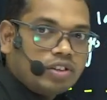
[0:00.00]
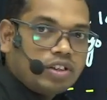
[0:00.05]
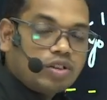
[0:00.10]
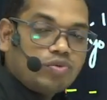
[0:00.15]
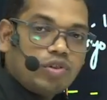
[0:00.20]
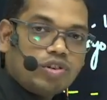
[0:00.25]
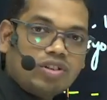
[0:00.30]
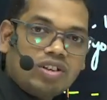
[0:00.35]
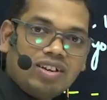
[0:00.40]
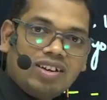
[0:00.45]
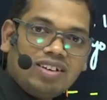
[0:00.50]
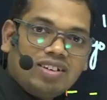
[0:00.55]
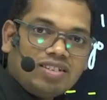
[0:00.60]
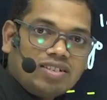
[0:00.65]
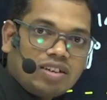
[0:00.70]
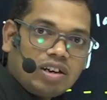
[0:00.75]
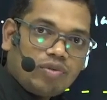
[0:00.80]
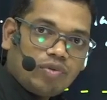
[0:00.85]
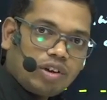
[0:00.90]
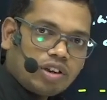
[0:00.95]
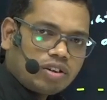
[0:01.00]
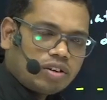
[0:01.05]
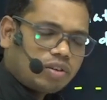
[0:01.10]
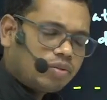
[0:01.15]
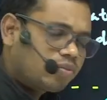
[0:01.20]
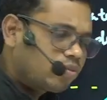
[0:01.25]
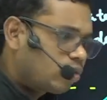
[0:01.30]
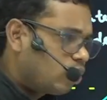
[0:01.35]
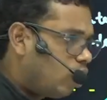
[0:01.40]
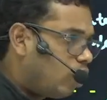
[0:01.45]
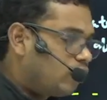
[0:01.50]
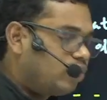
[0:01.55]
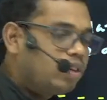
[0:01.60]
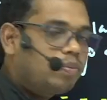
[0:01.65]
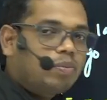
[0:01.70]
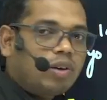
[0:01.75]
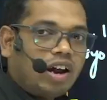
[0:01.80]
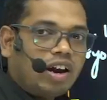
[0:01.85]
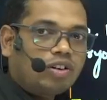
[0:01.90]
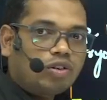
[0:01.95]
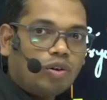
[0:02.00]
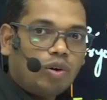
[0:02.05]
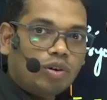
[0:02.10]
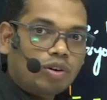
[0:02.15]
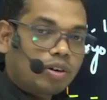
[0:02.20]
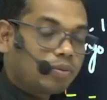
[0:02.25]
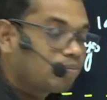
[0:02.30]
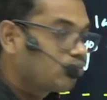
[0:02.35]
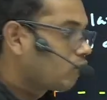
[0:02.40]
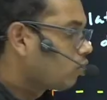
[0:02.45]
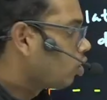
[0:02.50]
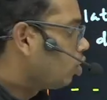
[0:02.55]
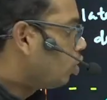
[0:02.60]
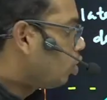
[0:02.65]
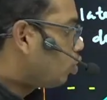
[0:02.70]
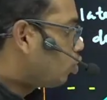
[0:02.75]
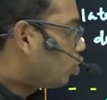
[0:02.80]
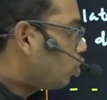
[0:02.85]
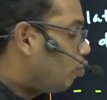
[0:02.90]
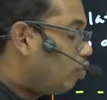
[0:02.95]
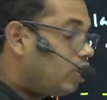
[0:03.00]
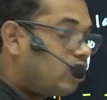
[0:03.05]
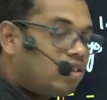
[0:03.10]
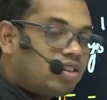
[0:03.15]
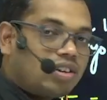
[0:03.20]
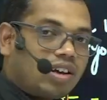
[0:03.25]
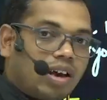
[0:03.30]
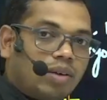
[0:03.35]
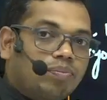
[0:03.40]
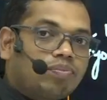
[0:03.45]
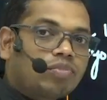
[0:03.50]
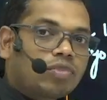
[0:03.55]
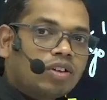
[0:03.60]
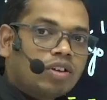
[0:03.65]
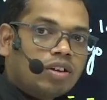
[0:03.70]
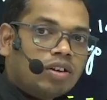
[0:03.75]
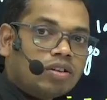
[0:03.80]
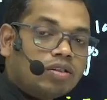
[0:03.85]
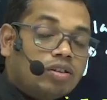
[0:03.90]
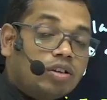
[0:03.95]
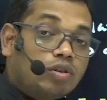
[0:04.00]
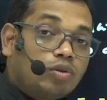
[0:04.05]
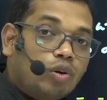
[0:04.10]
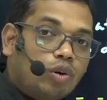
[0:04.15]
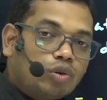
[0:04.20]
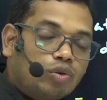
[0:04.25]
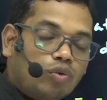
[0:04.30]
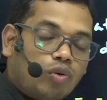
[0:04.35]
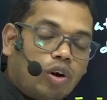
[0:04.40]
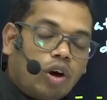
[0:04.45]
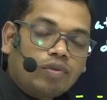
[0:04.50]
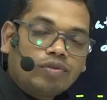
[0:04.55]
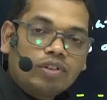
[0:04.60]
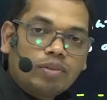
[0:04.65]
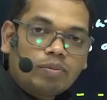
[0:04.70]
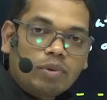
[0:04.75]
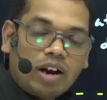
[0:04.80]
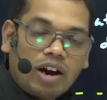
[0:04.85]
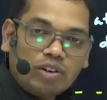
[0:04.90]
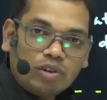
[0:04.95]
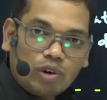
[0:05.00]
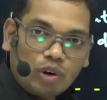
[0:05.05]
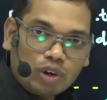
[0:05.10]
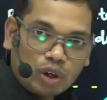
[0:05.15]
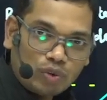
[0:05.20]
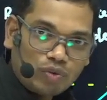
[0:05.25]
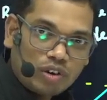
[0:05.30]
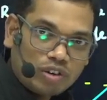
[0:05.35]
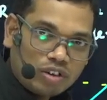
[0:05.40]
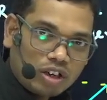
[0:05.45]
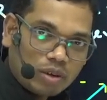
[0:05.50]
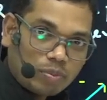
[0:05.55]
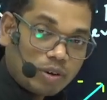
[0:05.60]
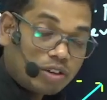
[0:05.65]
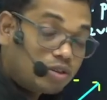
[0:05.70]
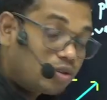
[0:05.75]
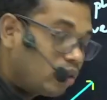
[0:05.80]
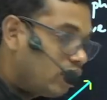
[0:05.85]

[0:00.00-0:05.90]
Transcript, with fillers: of the plant organ. So with time, the growth of the plant organ will take place. So